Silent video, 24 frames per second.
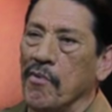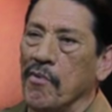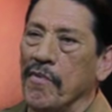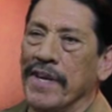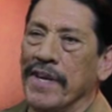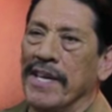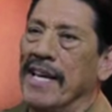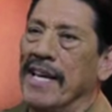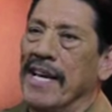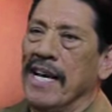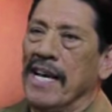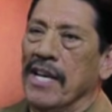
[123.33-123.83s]

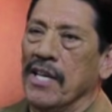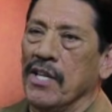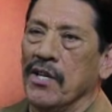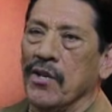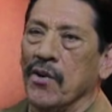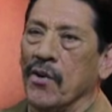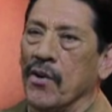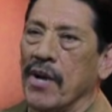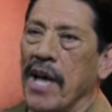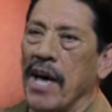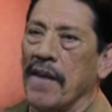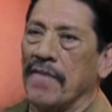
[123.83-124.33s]
movie,
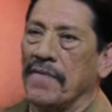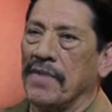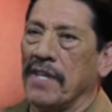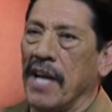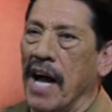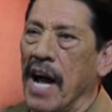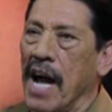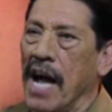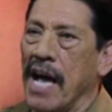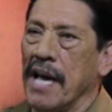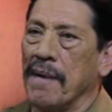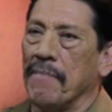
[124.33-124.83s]
you don't have
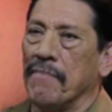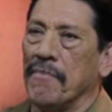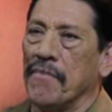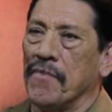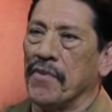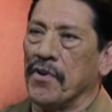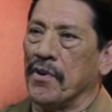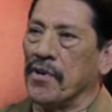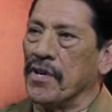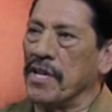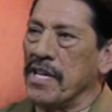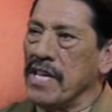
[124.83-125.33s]
time
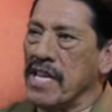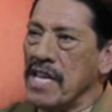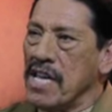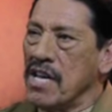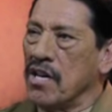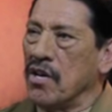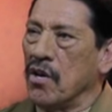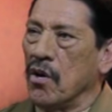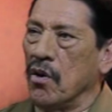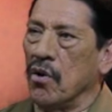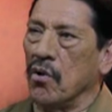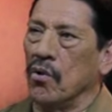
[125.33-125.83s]
for
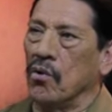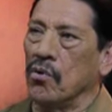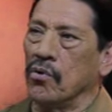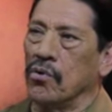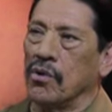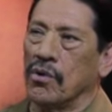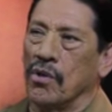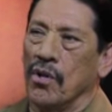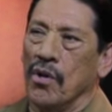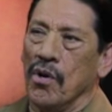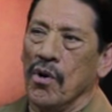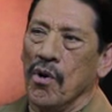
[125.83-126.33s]

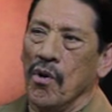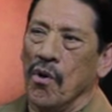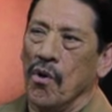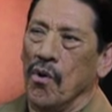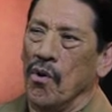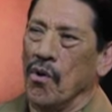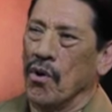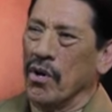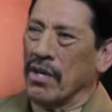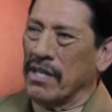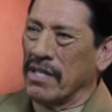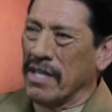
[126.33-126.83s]
egos
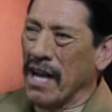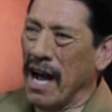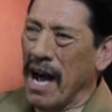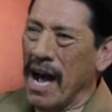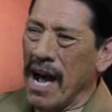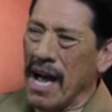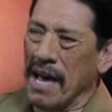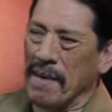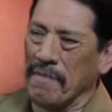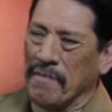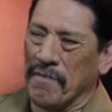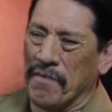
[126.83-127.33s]
or
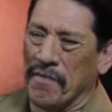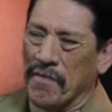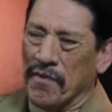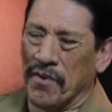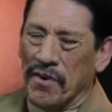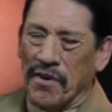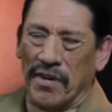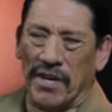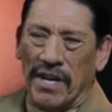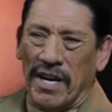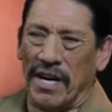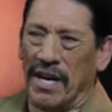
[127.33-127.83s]
time
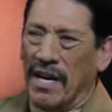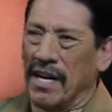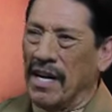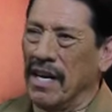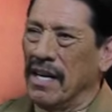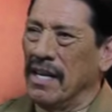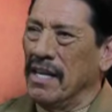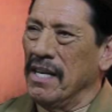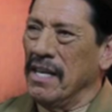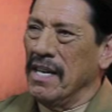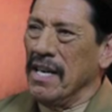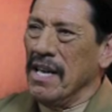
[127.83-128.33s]
for,
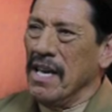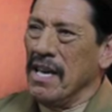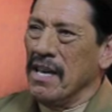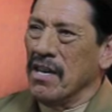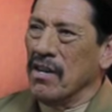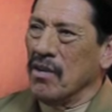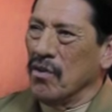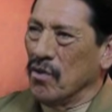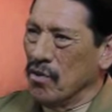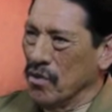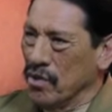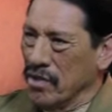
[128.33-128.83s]

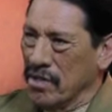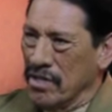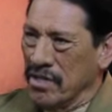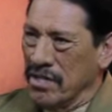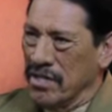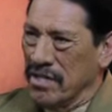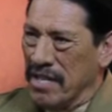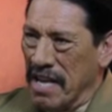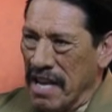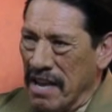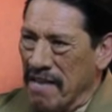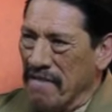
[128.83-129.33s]
you know,
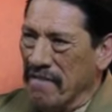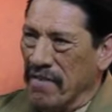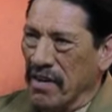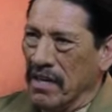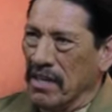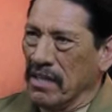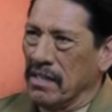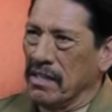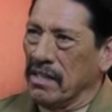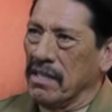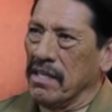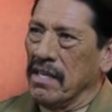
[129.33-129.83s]

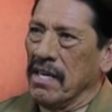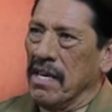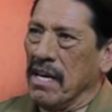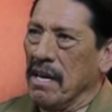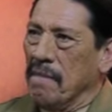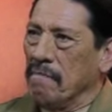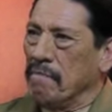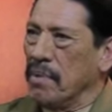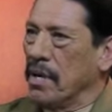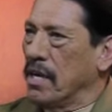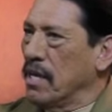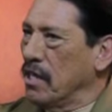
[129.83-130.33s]
divas
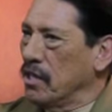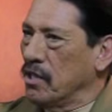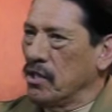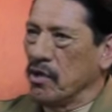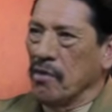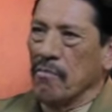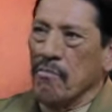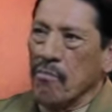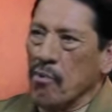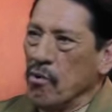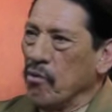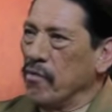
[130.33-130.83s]
because
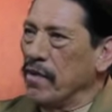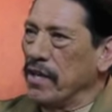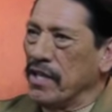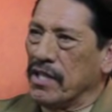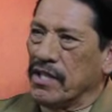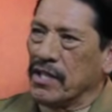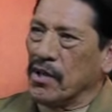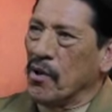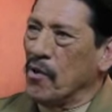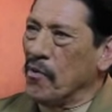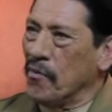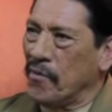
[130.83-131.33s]
you're moving
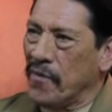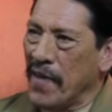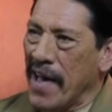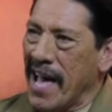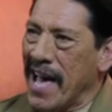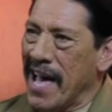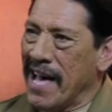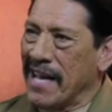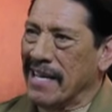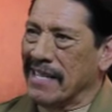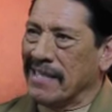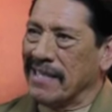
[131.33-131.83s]
so
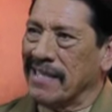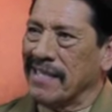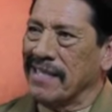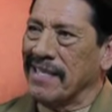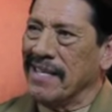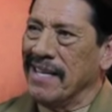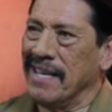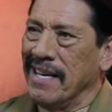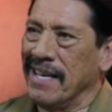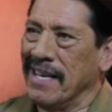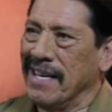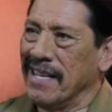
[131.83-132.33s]
fast.
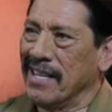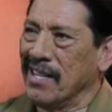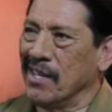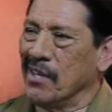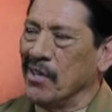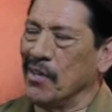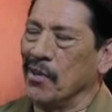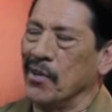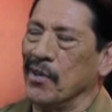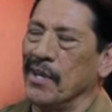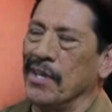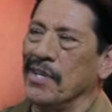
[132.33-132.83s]

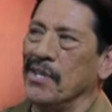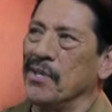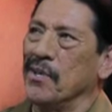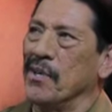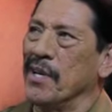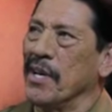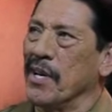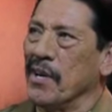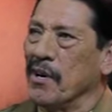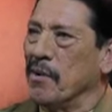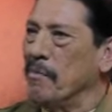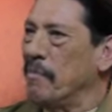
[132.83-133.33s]
You know, and
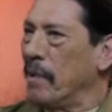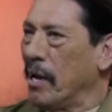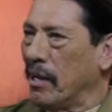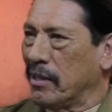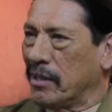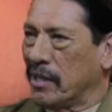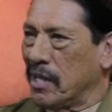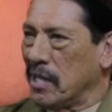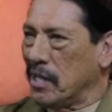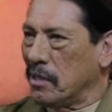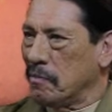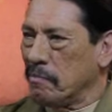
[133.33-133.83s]
you hear
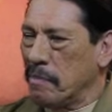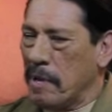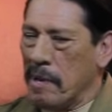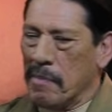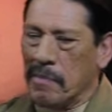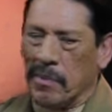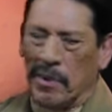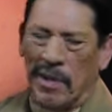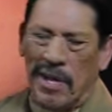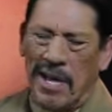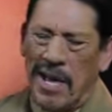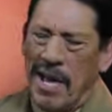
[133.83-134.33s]
about these
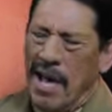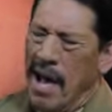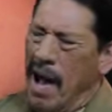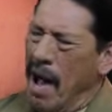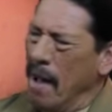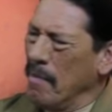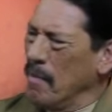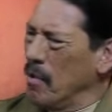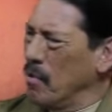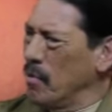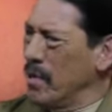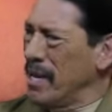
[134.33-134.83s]
people.
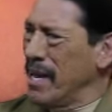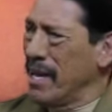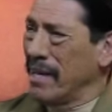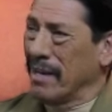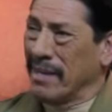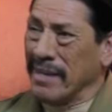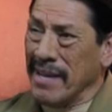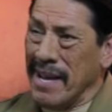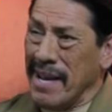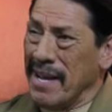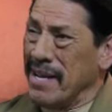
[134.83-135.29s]
I mean, we had